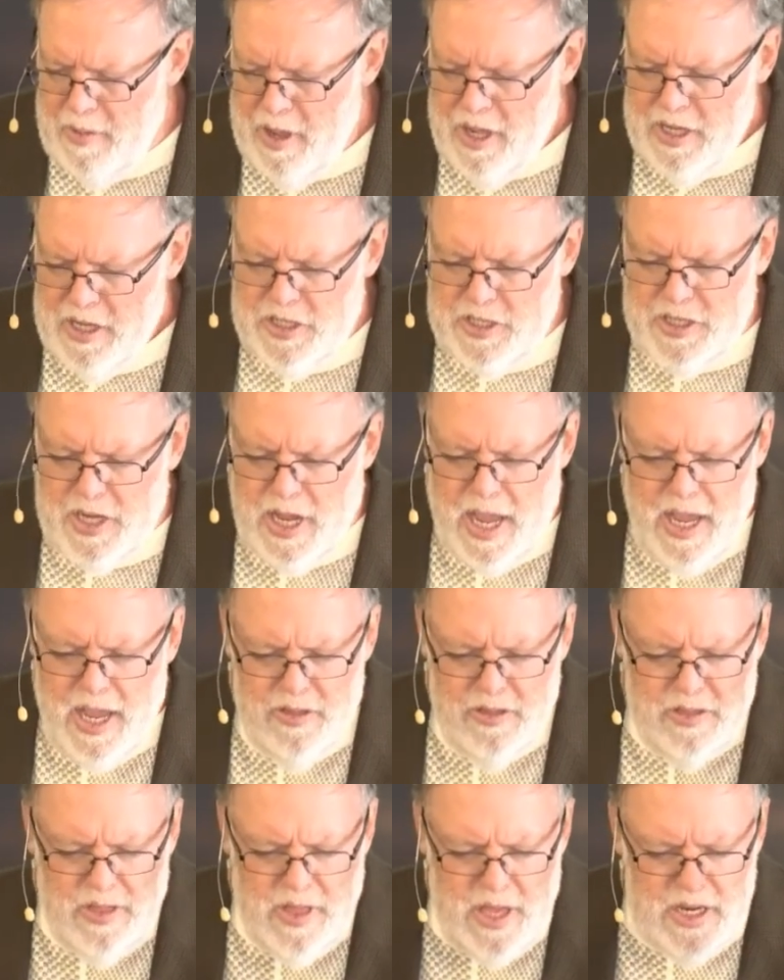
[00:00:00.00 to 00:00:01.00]
saying
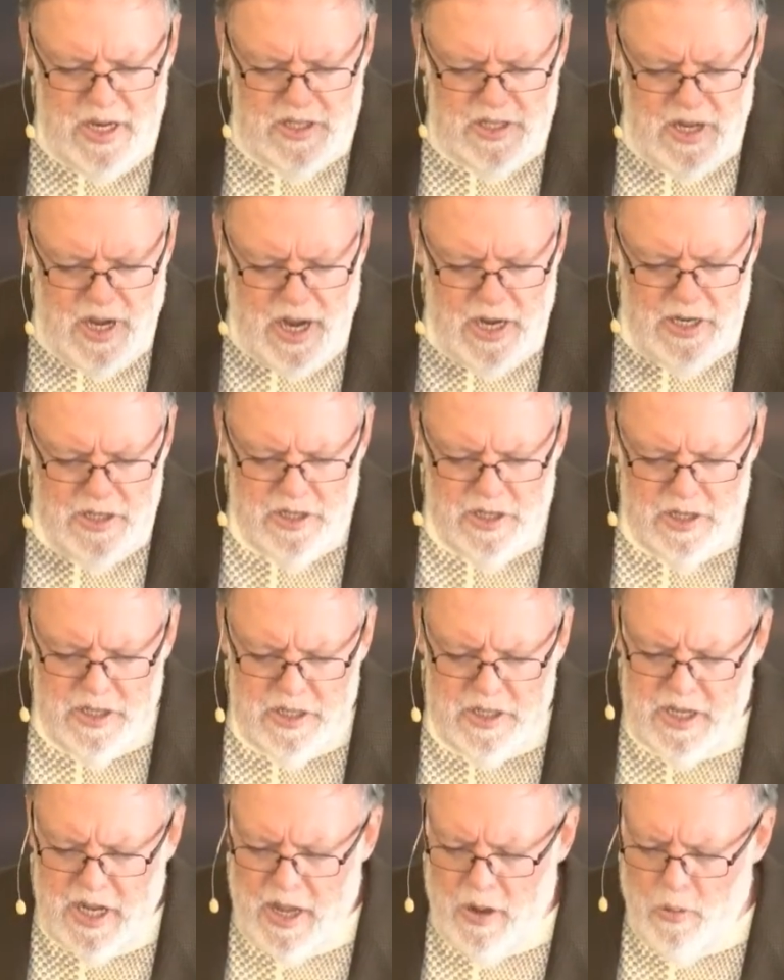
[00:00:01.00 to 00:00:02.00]
things that I shouldn't say,